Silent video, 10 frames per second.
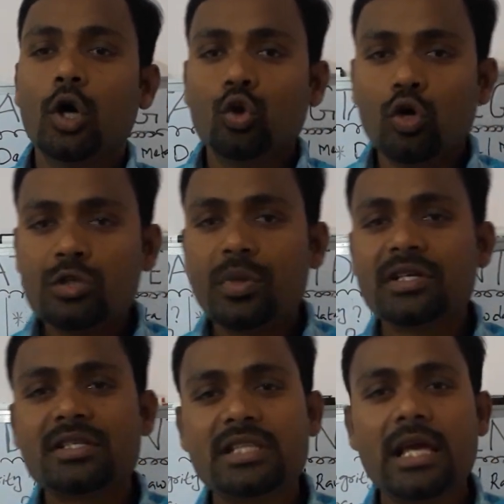Those
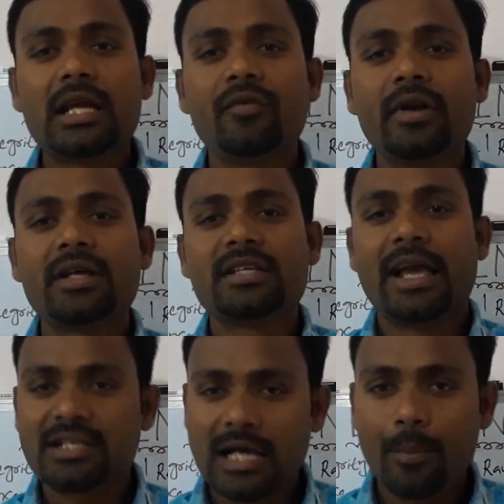breaches they given as an
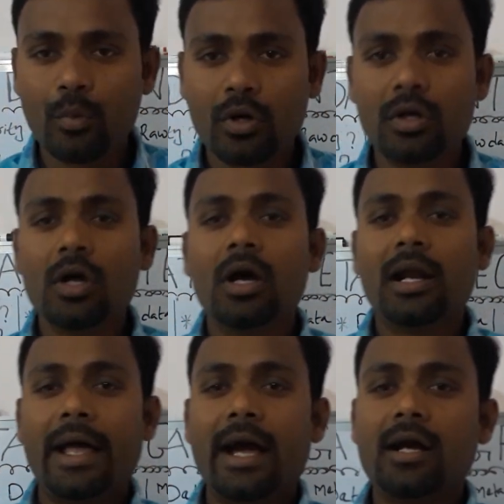example,
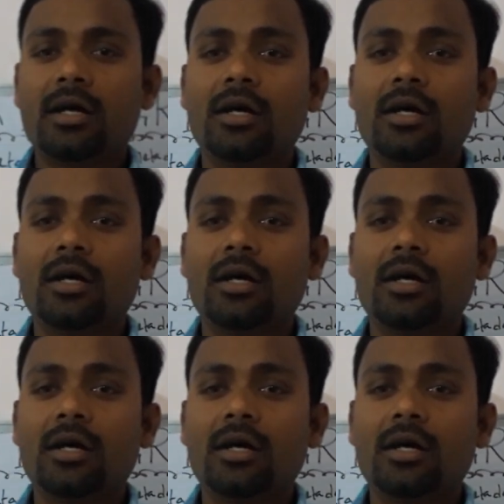like